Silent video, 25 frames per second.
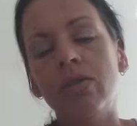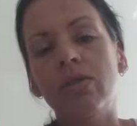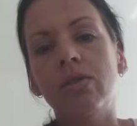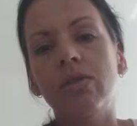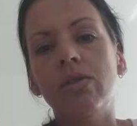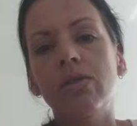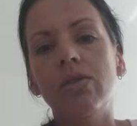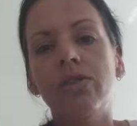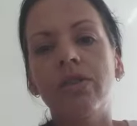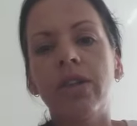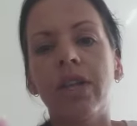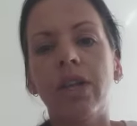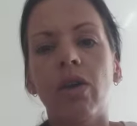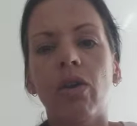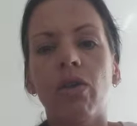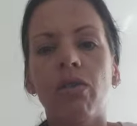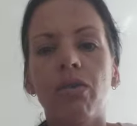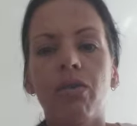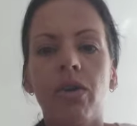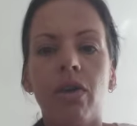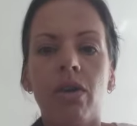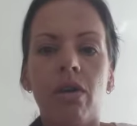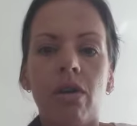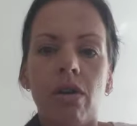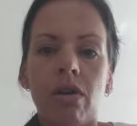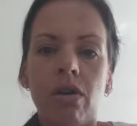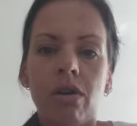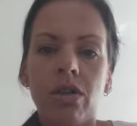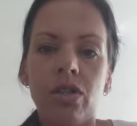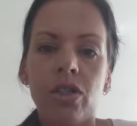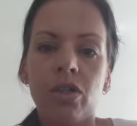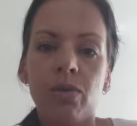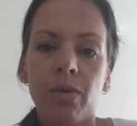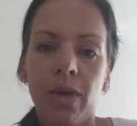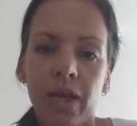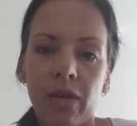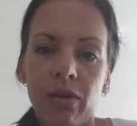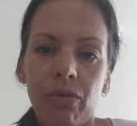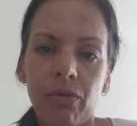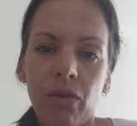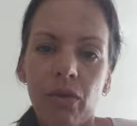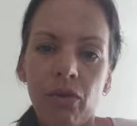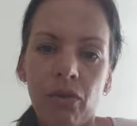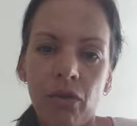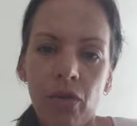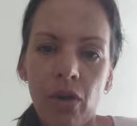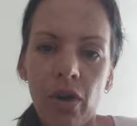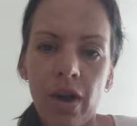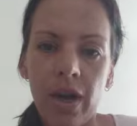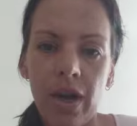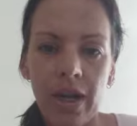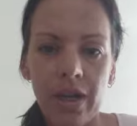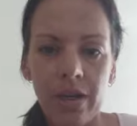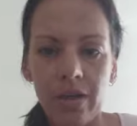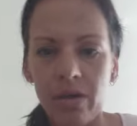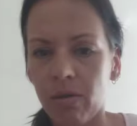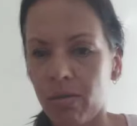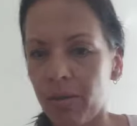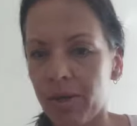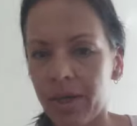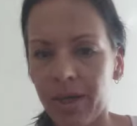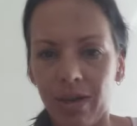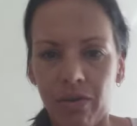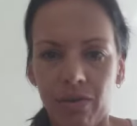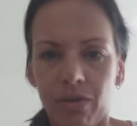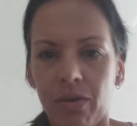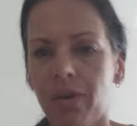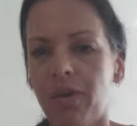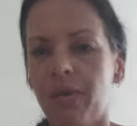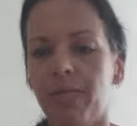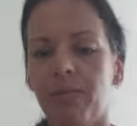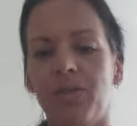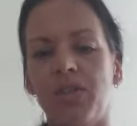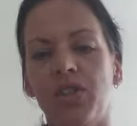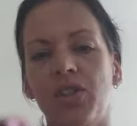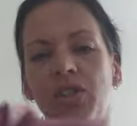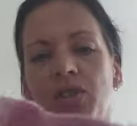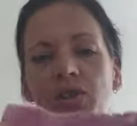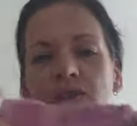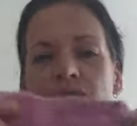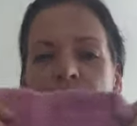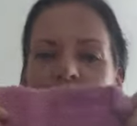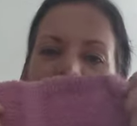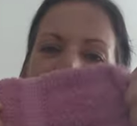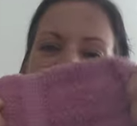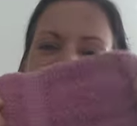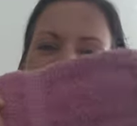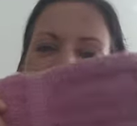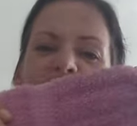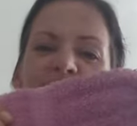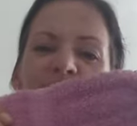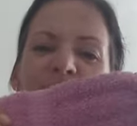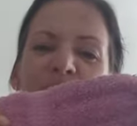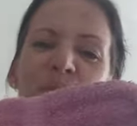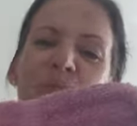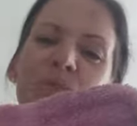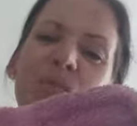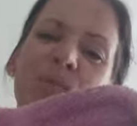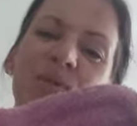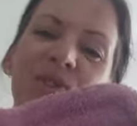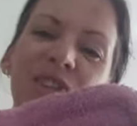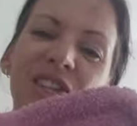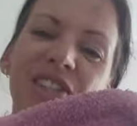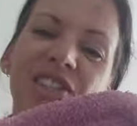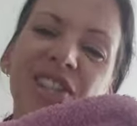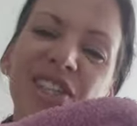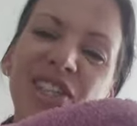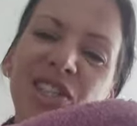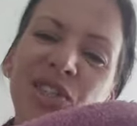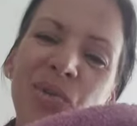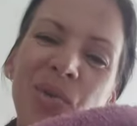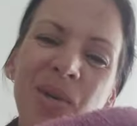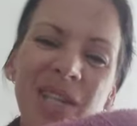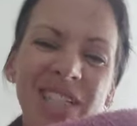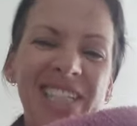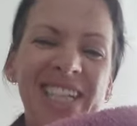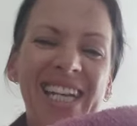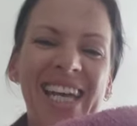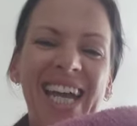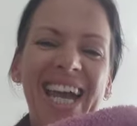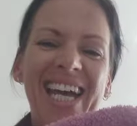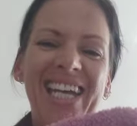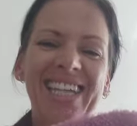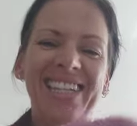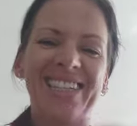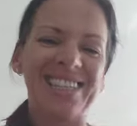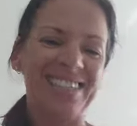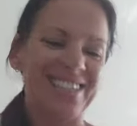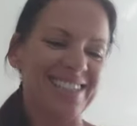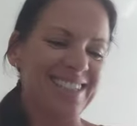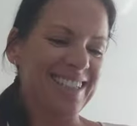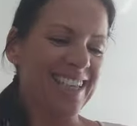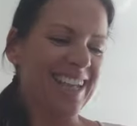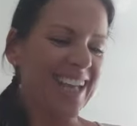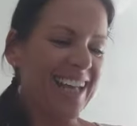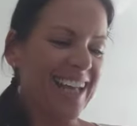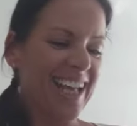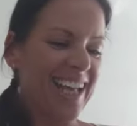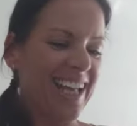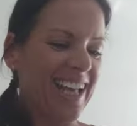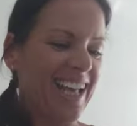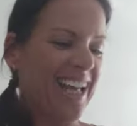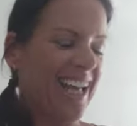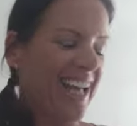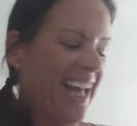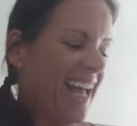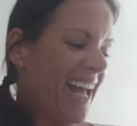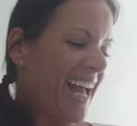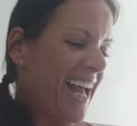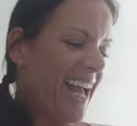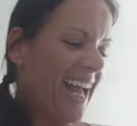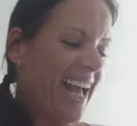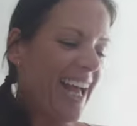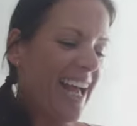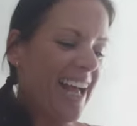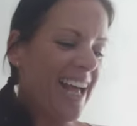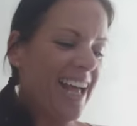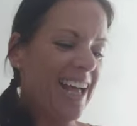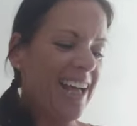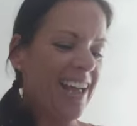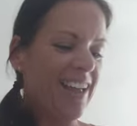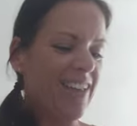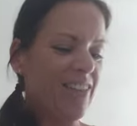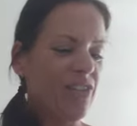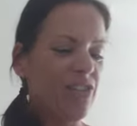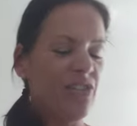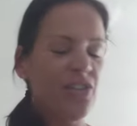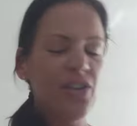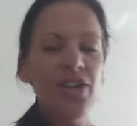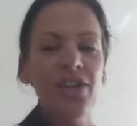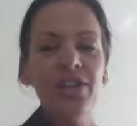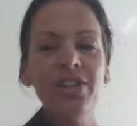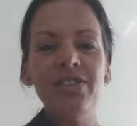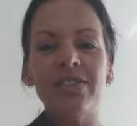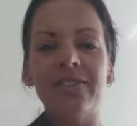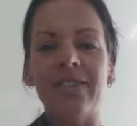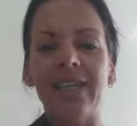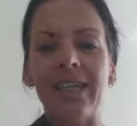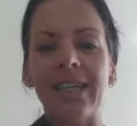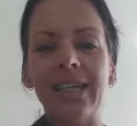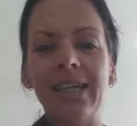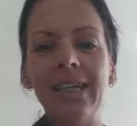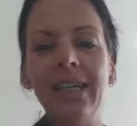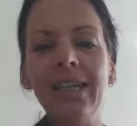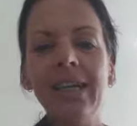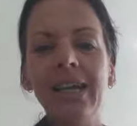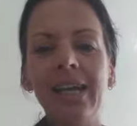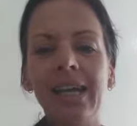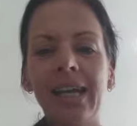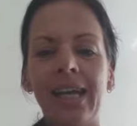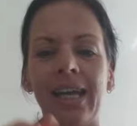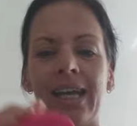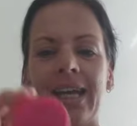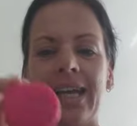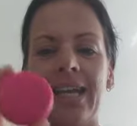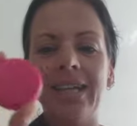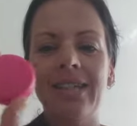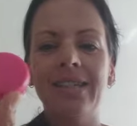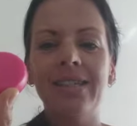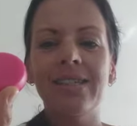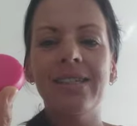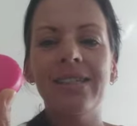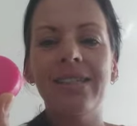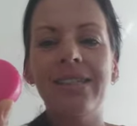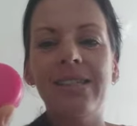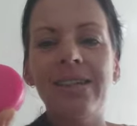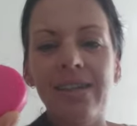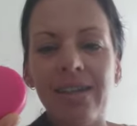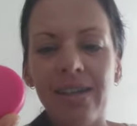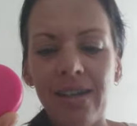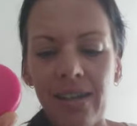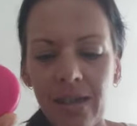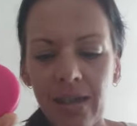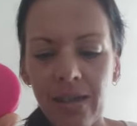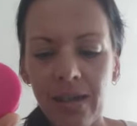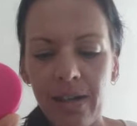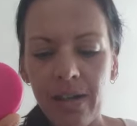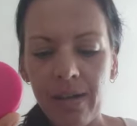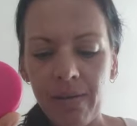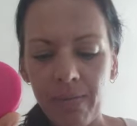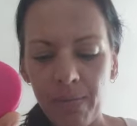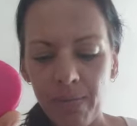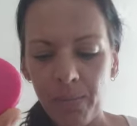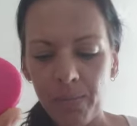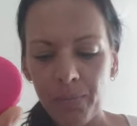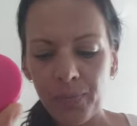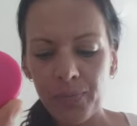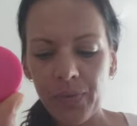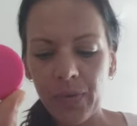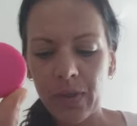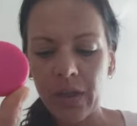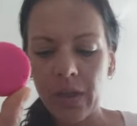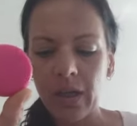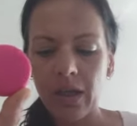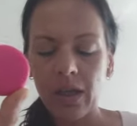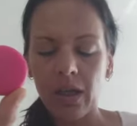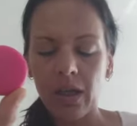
to take off your sweat off your forehead or whatever. So the, the Dutch washing hand. And third thing, it's the um,